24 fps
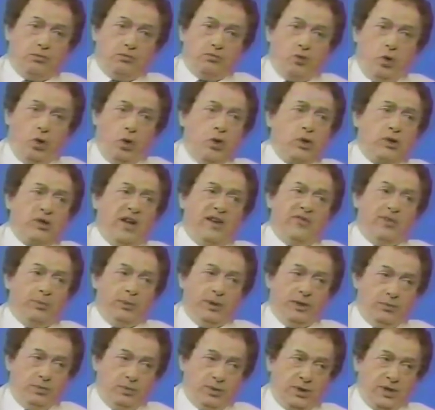The whole
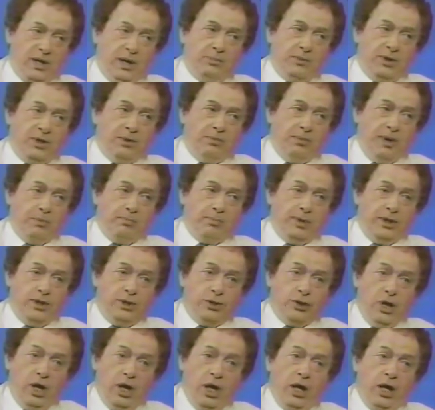government was coming to my
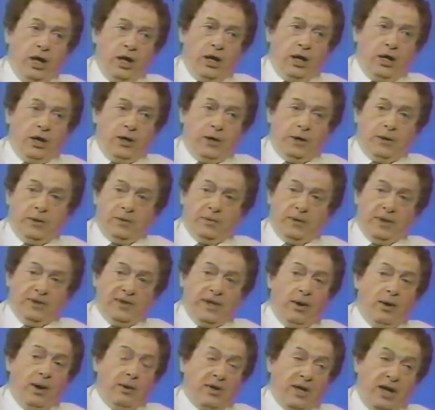place, and
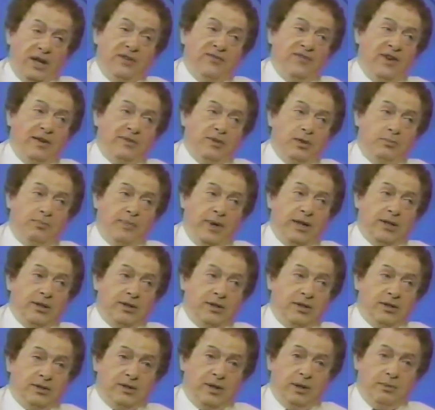now I got involved in
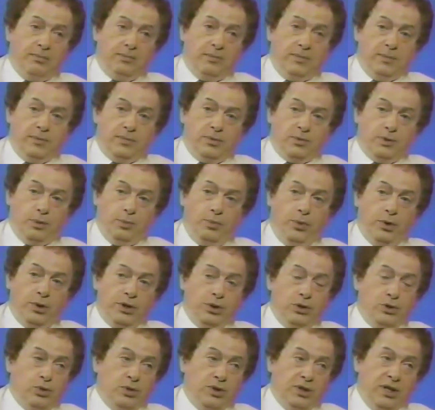politics. I'm
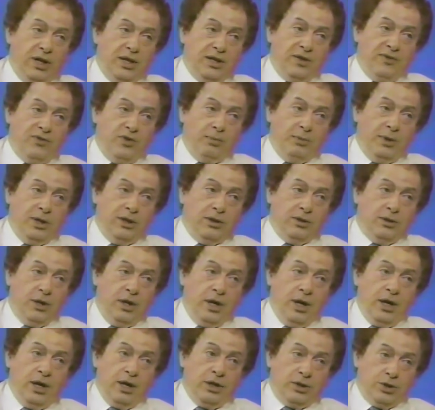supporting Giuliani for me in
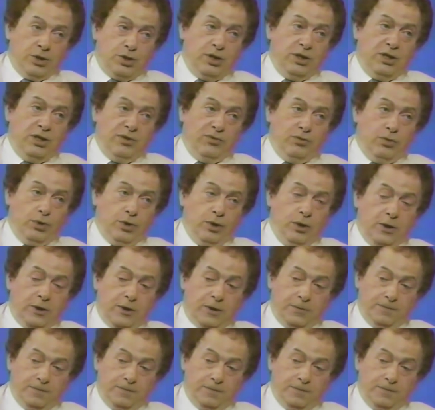the city of New York,